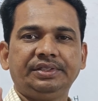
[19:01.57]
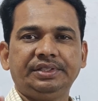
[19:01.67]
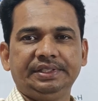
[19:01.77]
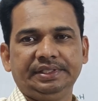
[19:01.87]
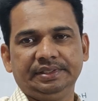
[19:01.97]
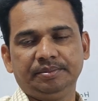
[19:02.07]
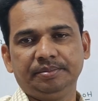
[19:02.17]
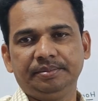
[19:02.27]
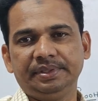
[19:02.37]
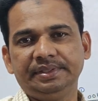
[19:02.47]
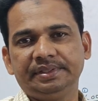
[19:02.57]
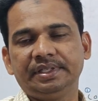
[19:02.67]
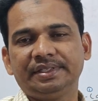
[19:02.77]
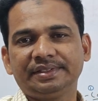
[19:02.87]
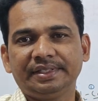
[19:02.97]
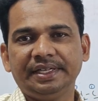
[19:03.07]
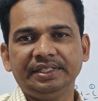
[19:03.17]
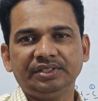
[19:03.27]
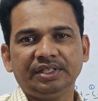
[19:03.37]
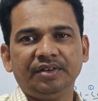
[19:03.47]
chain, means that is
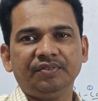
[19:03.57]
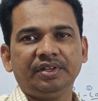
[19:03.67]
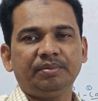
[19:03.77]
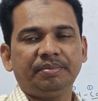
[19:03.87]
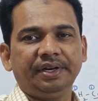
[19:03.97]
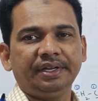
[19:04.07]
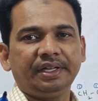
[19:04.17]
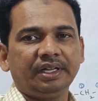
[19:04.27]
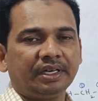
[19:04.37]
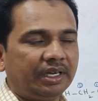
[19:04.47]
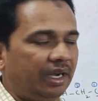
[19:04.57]
nature of that particular